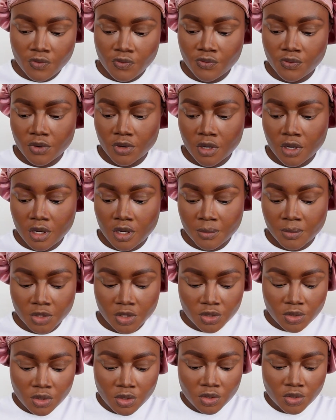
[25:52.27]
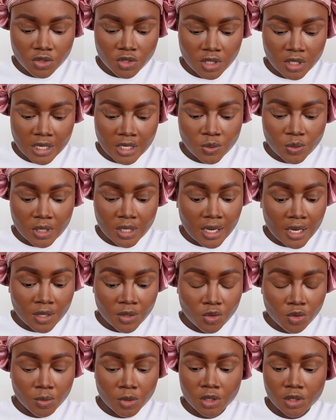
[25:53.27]
For now, I'm just gonna show you guys what I
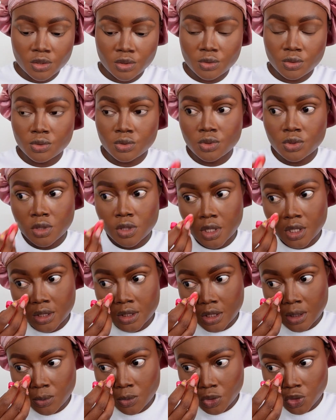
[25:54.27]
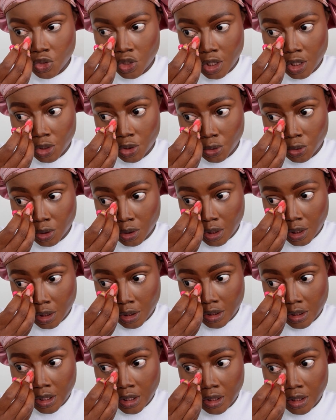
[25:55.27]
normally do so that I'm not trying new
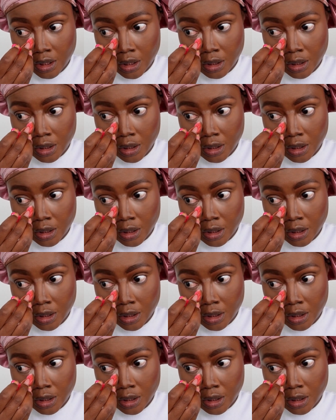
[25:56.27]
things and